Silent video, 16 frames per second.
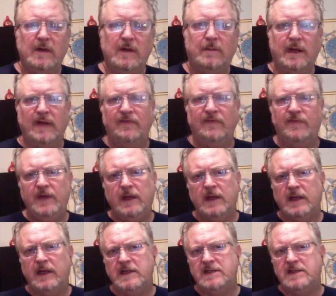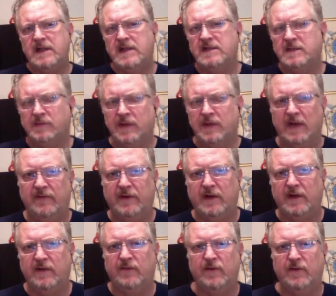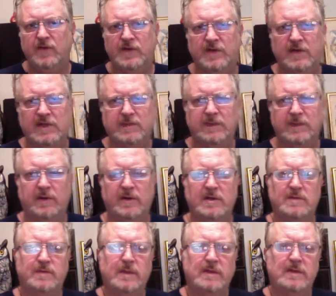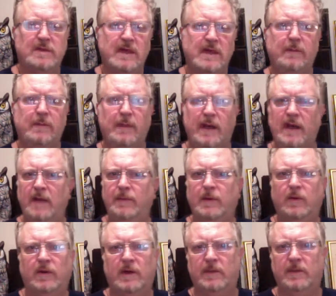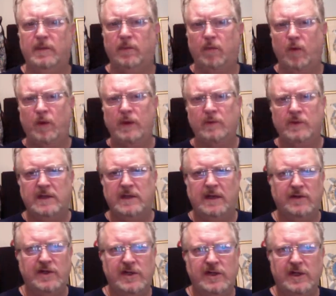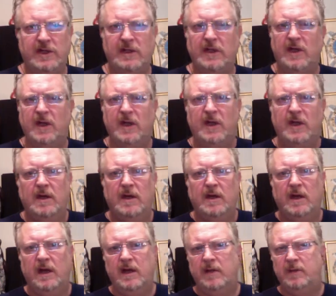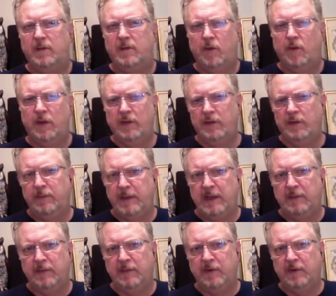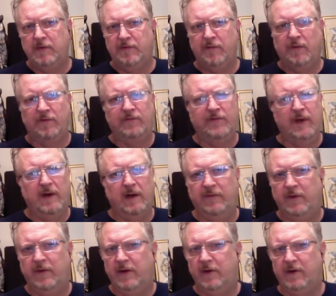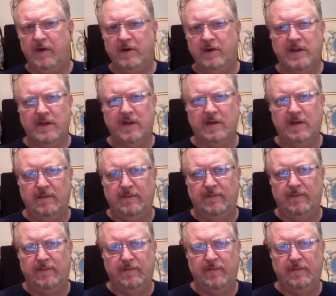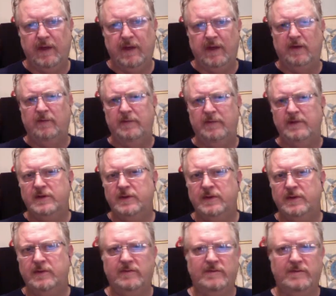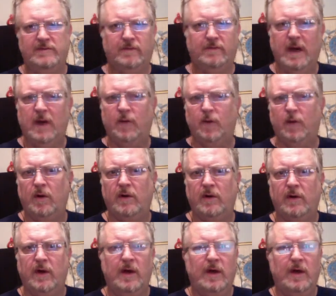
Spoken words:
But I feel like he's had some kind of a conversion experience because, I've been working with energy, and I've been working with people for a very, very long time. I've been doing my work